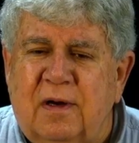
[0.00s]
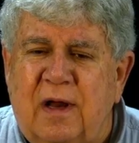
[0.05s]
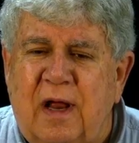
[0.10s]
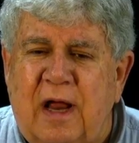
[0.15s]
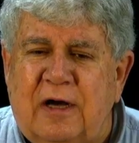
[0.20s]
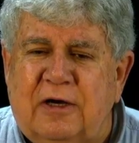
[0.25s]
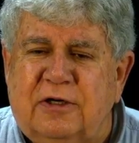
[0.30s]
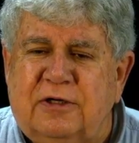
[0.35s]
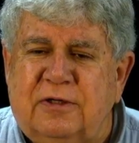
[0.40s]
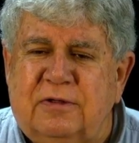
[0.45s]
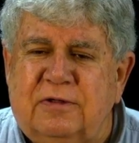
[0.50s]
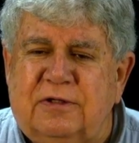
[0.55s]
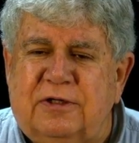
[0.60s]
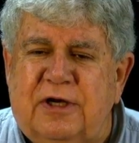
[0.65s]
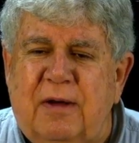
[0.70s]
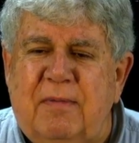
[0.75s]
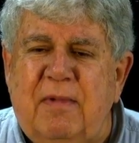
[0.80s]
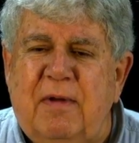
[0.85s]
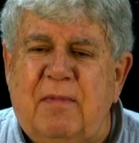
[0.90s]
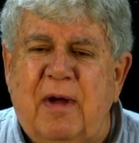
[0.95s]
And
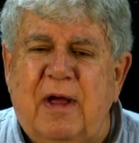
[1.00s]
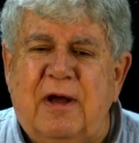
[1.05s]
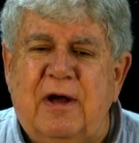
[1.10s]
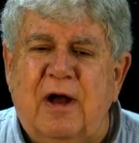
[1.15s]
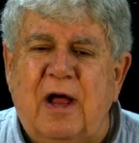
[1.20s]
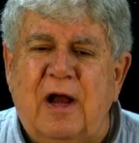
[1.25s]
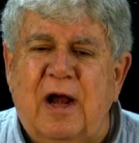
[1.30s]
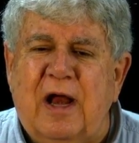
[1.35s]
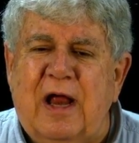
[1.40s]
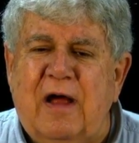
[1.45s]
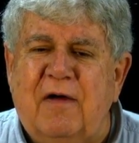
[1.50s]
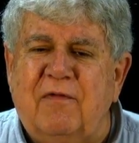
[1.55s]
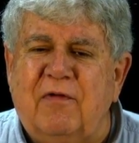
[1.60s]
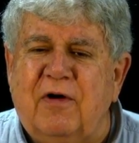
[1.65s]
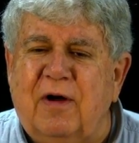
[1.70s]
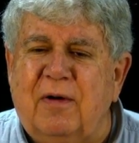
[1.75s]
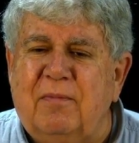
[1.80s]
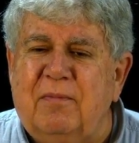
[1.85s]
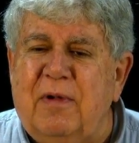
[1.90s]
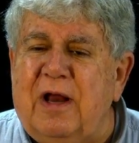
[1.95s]
Jimmy may not have
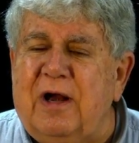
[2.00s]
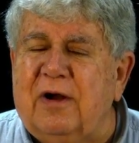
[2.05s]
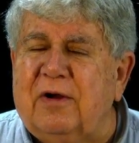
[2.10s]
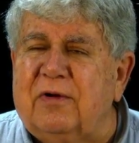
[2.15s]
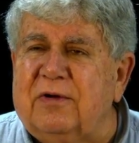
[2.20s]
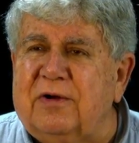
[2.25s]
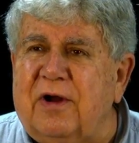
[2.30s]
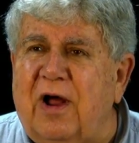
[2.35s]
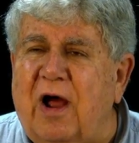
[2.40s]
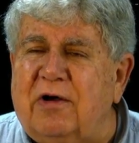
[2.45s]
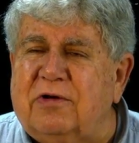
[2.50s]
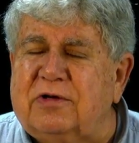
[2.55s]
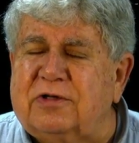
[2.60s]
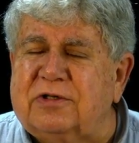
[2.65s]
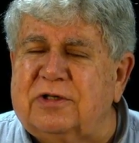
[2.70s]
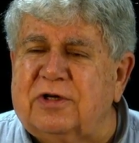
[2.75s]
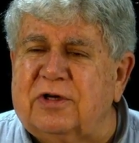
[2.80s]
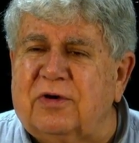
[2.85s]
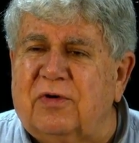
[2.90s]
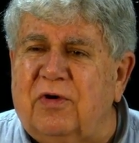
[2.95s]
a medical
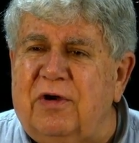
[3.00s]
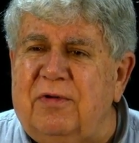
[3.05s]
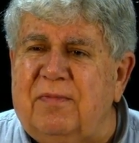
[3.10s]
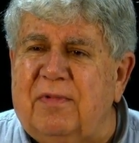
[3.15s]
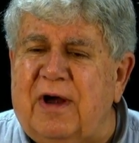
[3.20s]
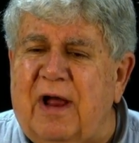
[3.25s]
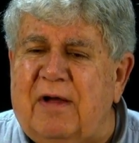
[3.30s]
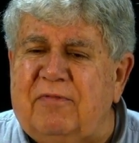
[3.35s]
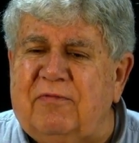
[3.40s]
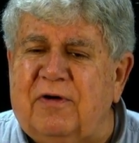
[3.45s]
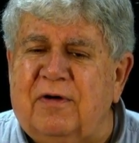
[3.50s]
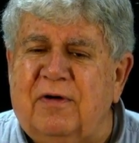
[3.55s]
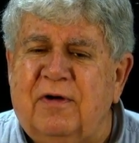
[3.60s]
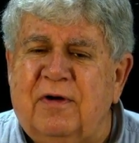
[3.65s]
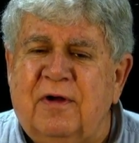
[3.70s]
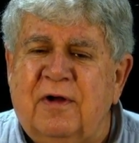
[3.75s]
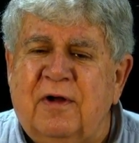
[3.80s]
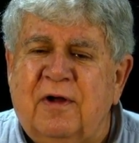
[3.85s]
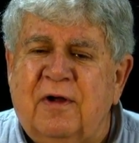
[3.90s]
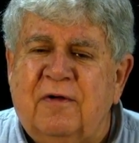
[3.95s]
doctor's degree, but after
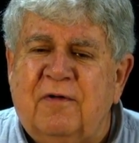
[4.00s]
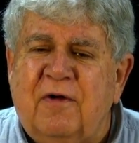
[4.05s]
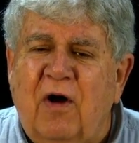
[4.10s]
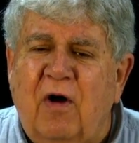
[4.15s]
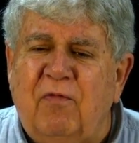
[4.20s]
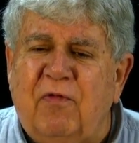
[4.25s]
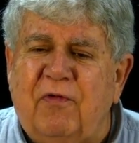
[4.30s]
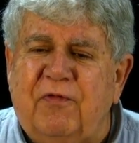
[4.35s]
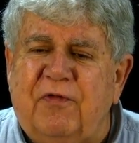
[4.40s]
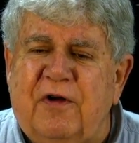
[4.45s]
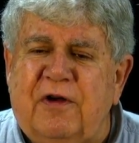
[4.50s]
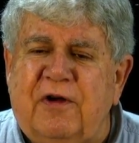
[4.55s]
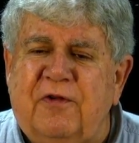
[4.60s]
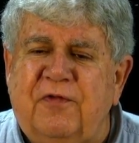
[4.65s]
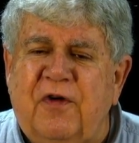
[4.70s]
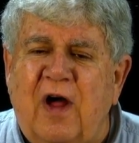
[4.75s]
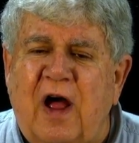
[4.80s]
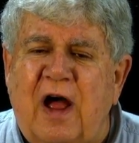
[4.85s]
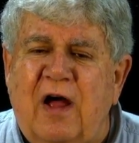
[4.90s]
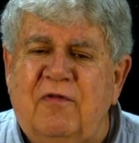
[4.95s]
over
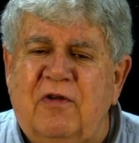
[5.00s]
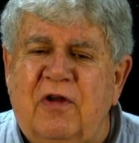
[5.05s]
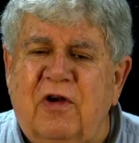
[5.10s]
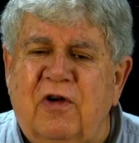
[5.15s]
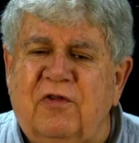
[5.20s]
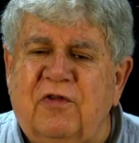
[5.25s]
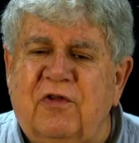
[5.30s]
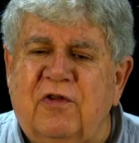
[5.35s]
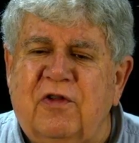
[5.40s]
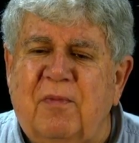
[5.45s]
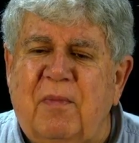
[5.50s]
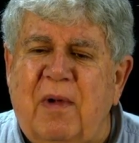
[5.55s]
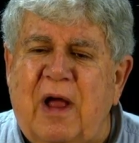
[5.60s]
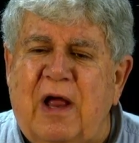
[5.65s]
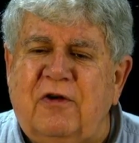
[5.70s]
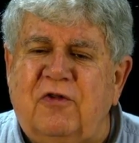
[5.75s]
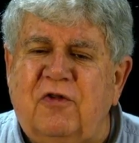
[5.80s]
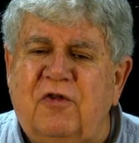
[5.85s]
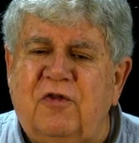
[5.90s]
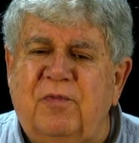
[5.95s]
55 years in the
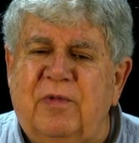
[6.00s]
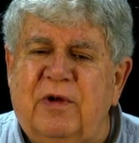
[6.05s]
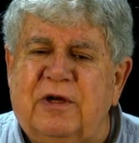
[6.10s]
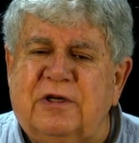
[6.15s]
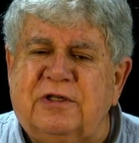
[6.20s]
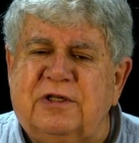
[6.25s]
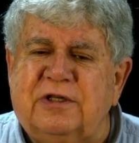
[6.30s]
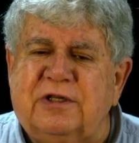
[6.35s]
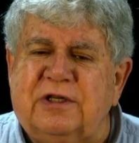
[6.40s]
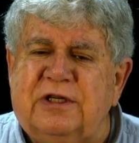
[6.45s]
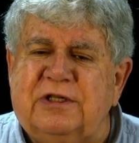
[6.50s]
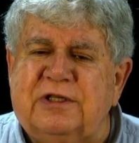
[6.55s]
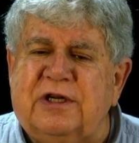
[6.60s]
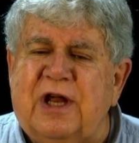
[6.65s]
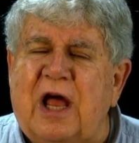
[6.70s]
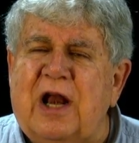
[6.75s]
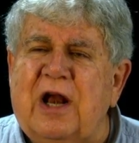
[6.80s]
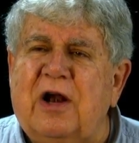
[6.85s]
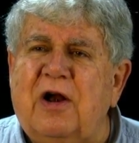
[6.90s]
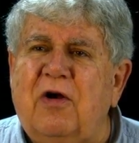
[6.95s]
mattress business, he's
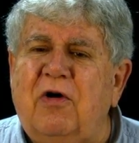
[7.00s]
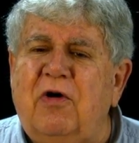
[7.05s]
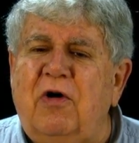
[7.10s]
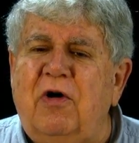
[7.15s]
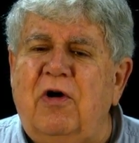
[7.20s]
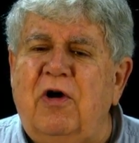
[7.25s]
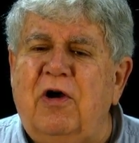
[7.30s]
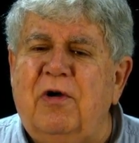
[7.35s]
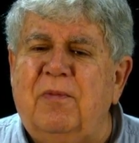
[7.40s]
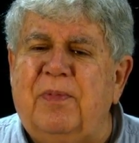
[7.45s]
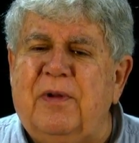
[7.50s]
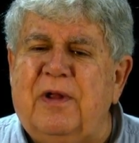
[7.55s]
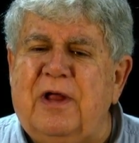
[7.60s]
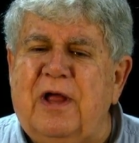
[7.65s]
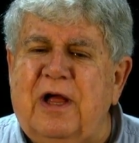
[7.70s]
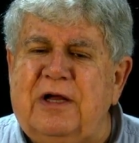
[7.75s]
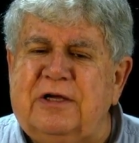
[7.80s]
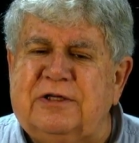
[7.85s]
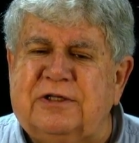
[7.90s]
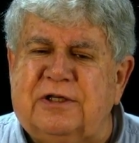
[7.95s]
got an earned
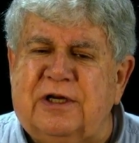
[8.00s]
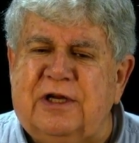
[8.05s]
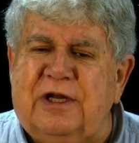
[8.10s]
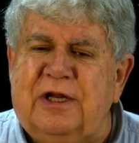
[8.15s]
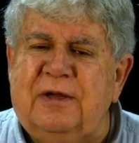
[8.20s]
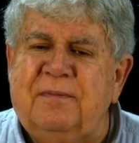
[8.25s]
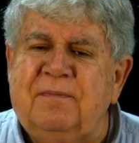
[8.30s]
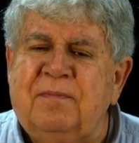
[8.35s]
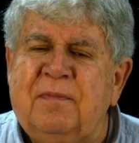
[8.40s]
PhD